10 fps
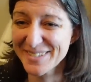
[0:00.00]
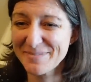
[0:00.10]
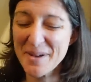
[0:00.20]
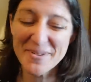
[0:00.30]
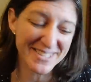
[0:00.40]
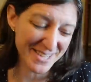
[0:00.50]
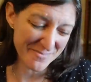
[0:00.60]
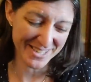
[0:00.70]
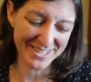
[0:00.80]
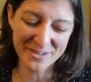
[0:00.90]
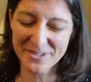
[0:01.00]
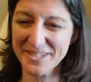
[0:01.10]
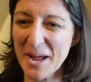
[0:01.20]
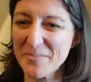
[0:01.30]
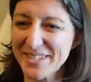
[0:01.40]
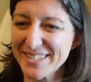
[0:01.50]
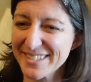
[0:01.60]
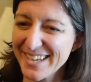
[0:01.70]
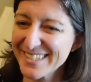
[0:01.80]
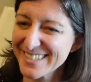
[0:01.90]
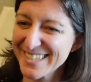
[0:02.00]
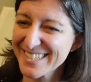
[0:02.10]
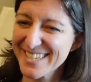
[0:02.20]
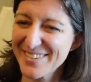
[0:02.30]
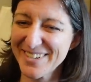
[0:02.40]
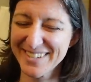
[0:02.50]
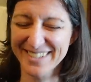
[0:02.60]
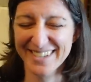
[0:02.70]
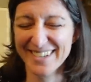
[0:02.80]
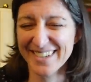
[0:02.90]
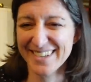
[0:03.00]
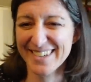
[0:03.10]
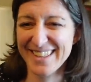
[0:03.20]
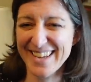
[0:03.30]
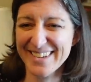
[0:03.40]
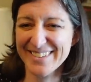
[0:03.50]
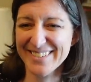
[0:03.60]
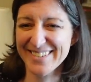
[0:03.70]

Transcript: Maybe I'll stop by and see you in Annapolis next time. Thank you.